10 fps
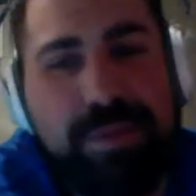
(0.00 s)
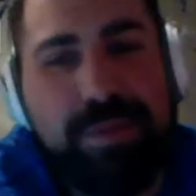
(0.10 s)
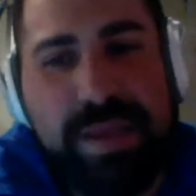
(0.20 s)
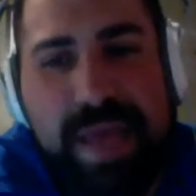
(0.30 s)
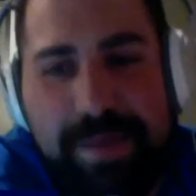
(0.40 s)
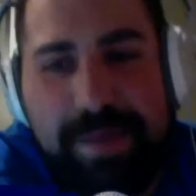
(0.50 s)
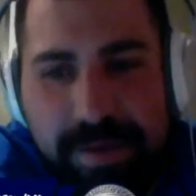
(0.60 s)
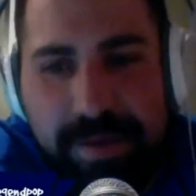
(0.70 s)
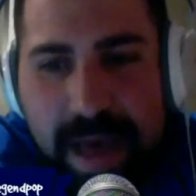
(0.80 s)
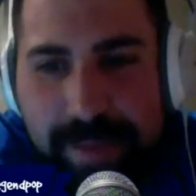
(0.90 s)
now that you got
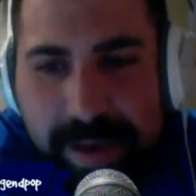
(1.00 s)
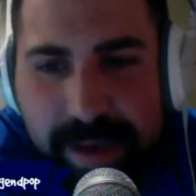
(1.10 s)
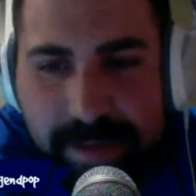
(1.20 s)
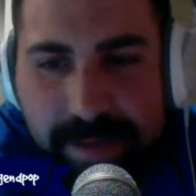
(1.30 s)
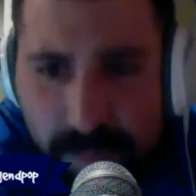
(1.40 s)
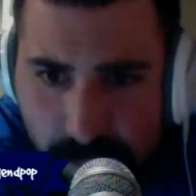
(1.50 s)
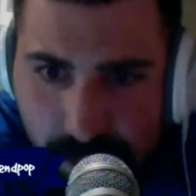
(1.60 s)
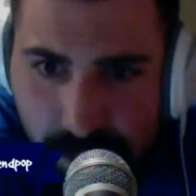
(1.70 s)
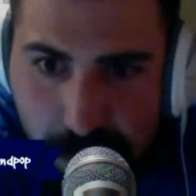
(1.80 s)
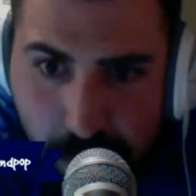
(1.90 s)
me
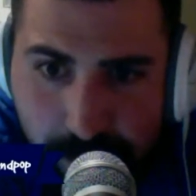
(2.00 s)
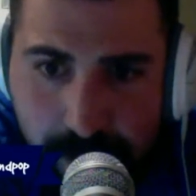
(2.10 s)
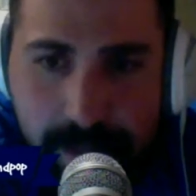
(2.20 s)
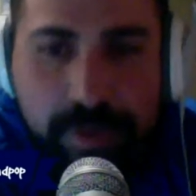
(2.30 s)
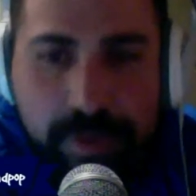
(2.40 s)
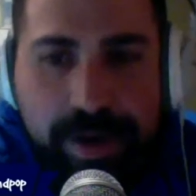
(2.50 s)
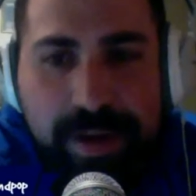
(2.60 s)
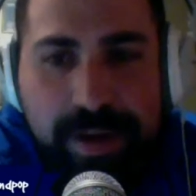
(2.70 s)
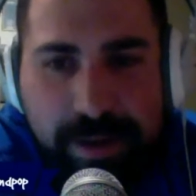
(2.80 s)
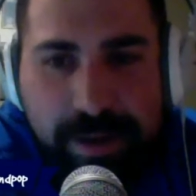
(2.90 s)
drawing my memory and
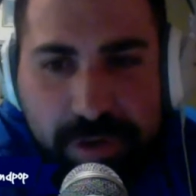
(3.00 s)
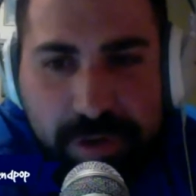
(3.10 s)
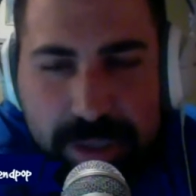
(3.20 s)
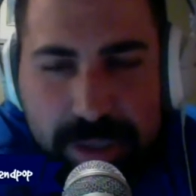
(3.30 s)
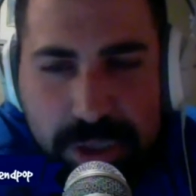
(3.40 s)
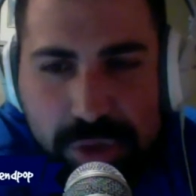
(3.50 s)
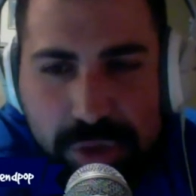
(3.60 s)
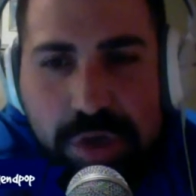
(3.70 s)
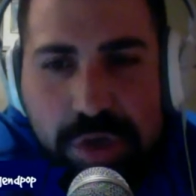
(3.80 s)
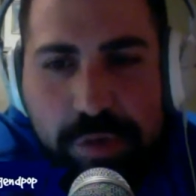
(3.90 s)
you're talking about shooters,
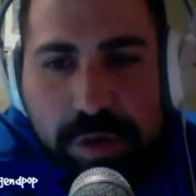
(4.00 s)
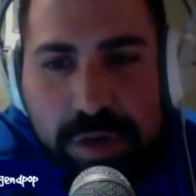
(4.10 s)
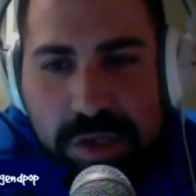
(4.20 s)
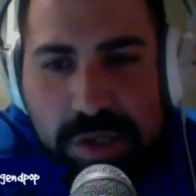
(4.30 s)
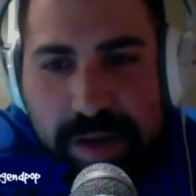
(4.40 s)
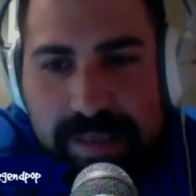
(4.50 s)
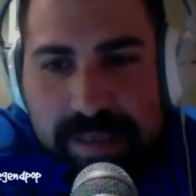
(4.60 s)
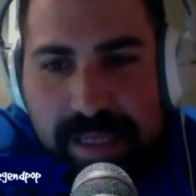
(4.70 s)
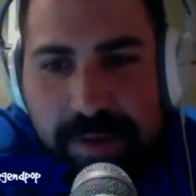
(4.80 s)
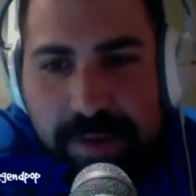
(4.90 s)
Sony also announced that they
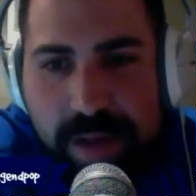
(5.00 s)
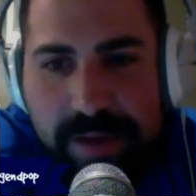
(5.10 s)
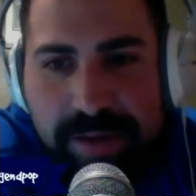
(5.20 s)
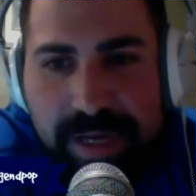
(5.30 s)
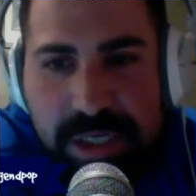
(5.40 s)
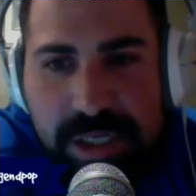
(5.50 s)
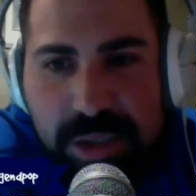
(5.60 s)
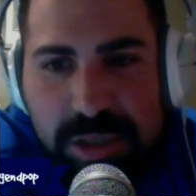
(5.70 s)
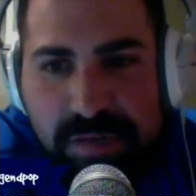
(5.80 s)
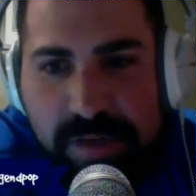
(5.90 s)
will have the exclusive
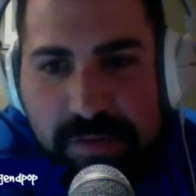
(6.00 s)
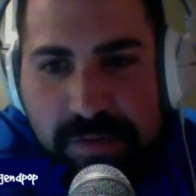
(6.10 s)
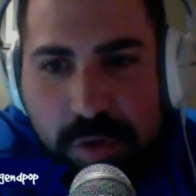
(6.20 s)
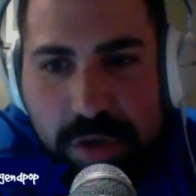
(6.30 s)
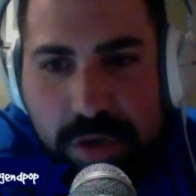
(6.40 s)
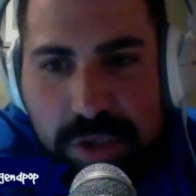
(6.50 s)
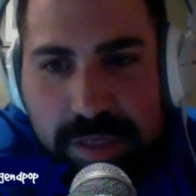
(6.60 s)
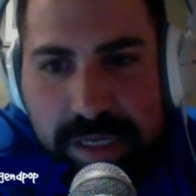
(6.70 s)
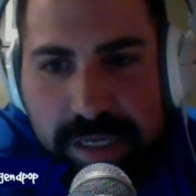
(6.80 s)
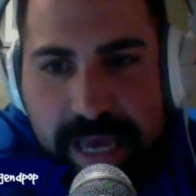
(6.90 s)
now for Call of Duty
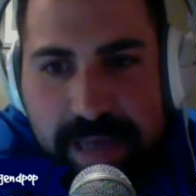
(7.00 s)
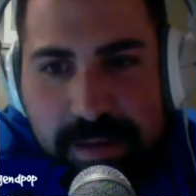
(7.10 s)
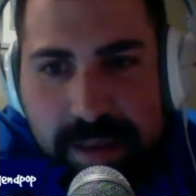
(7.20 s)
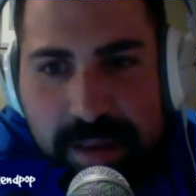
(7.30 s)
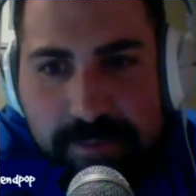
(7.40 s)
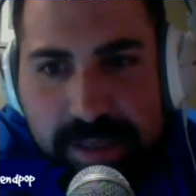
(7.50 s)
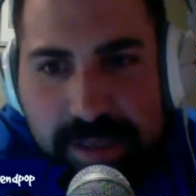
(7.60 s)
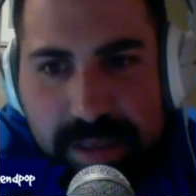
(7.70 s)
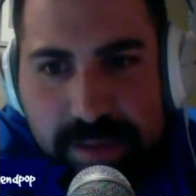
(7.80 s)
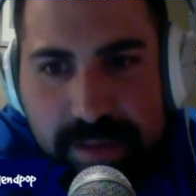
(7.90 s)
again. They
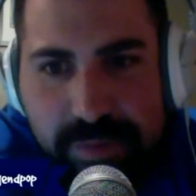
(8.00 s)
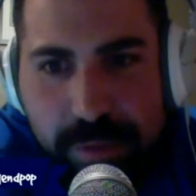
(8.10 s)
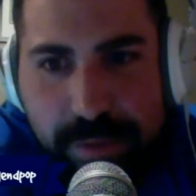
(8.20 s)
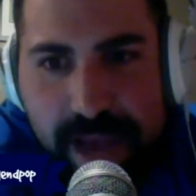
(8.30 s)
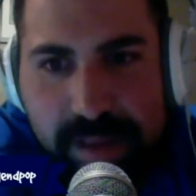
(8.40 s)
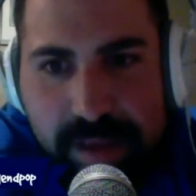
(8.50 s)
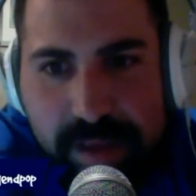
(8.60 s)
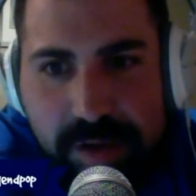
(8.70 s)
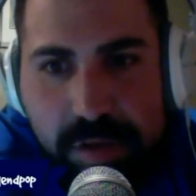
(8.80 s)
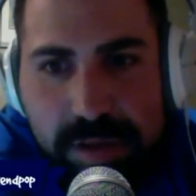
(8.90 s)
brought back the Call
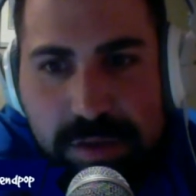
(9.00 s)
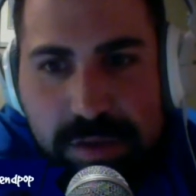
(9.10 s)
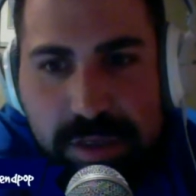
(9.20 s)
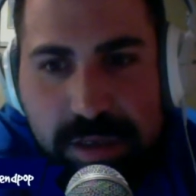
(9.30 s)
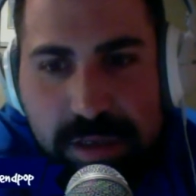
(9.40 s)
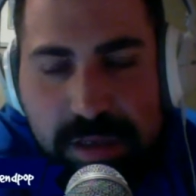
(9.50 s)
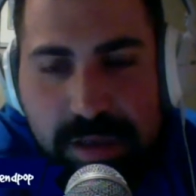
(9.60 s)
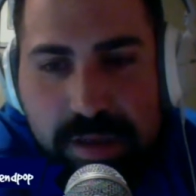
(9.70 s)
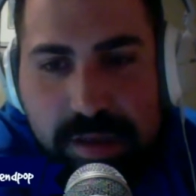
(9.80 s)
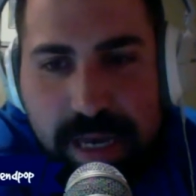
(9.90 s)
of Duty
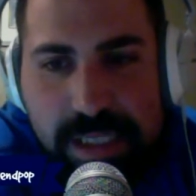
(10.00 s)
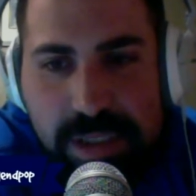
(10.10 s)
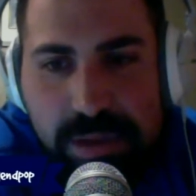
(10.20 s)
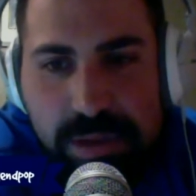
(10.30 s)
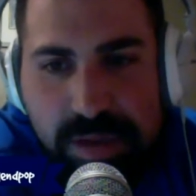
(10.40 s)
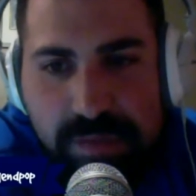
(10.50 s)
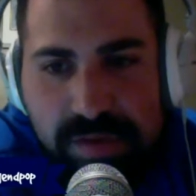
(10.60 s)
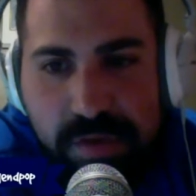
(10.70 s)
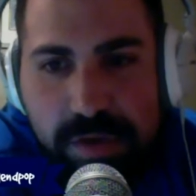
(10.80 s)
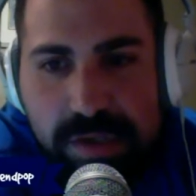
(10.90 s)
exclusive as far
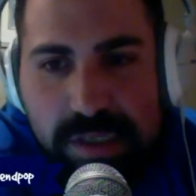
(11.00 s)
as